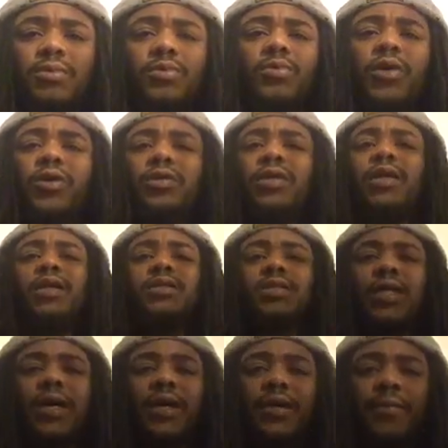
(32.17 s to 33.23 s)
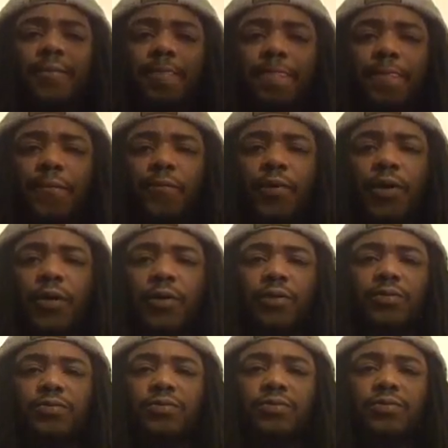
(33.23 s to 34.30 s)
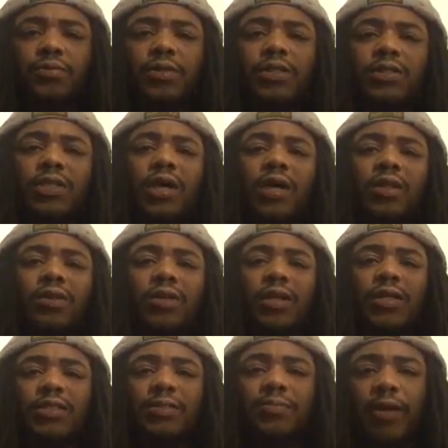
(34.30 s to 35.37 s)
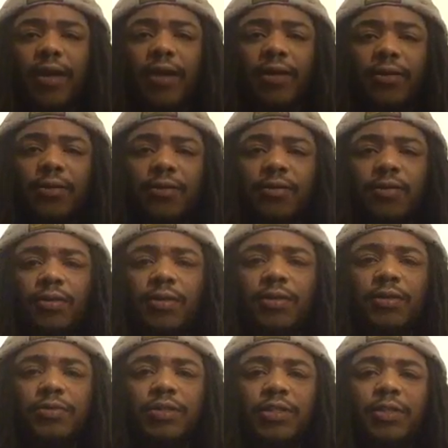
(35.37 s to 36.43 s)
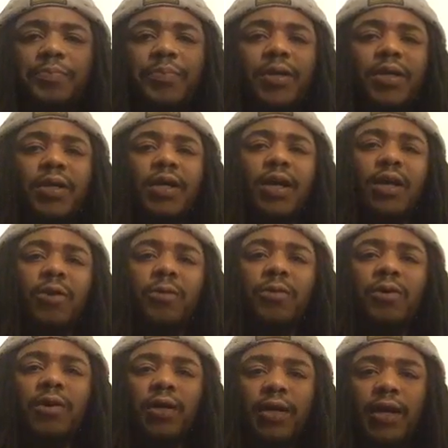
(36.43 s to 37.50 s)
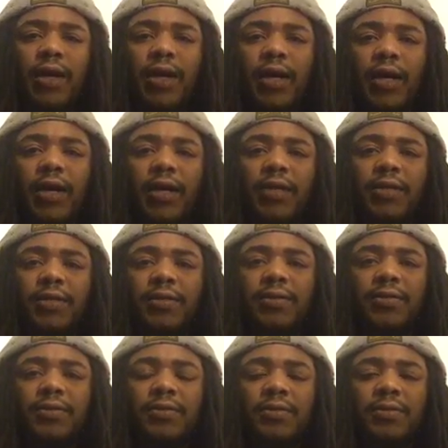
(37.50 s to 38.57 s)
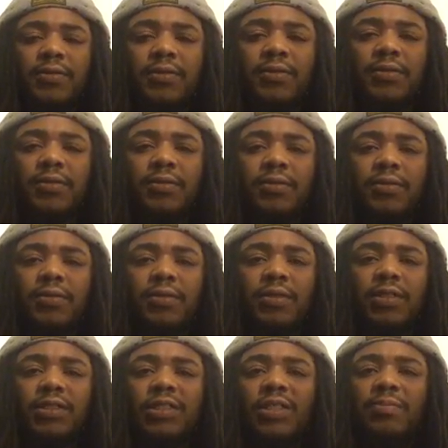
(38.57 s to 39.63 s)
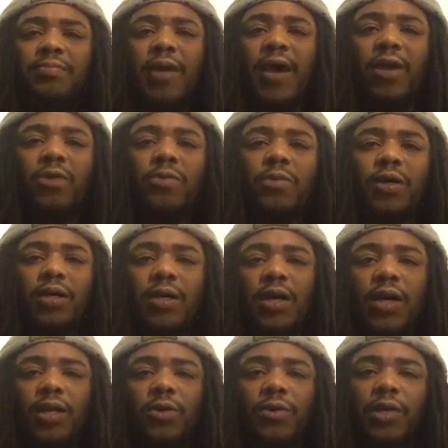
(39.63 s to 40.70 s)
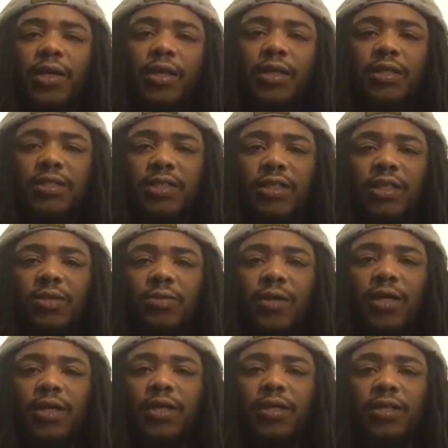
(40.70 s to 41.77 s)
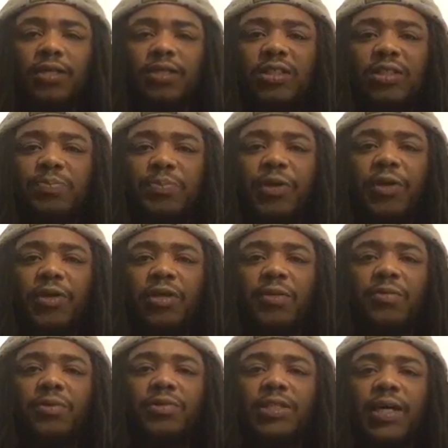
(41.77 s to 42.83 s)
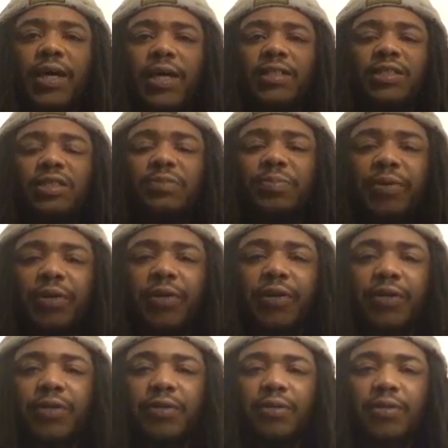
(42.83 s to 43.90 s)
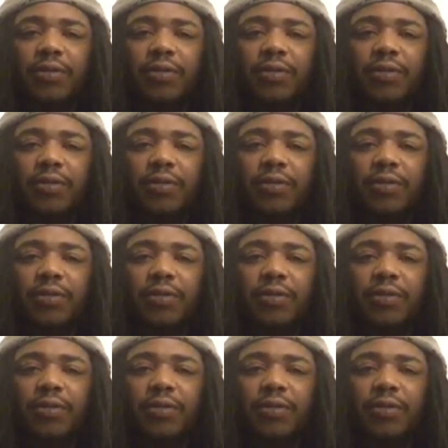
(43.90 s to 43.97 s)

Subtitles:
You hear things like, well, his color doesn't matter. You shouldn't put a color on God. It shouldn't matter what color he is anyway. It's a spirit. The Most High is a spirit.